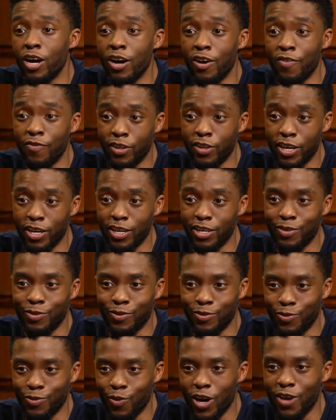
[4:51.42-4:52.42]
have like
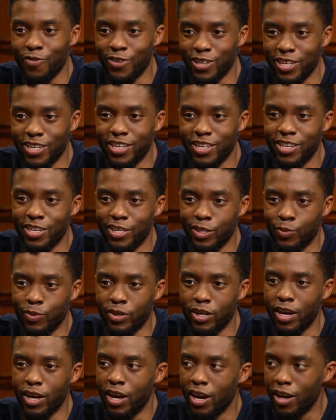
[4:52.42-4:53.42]
wife and kids, but
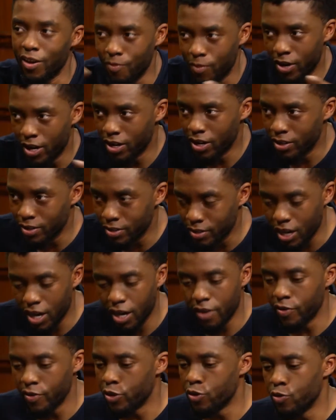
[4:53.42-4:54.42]
I
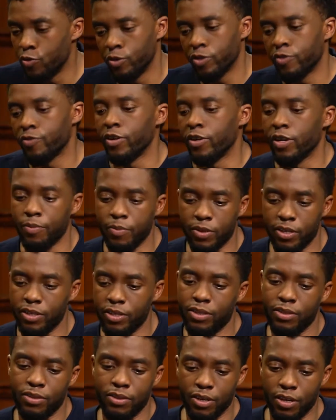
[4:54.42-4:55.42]
have a huge family,
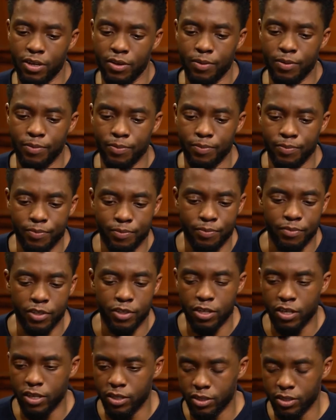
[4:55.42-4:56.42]

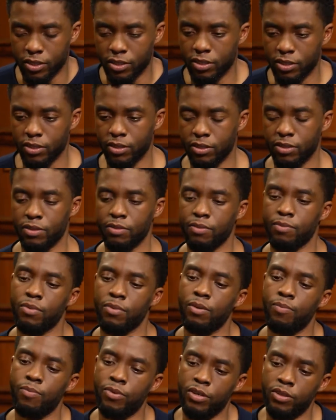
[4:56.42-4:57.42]
cousins and
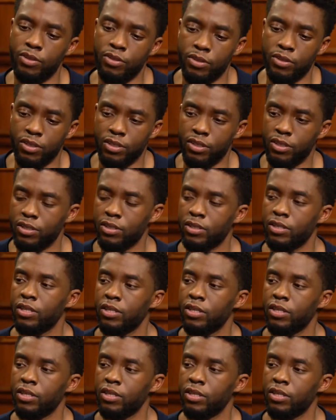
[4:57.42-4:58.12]
my brothers and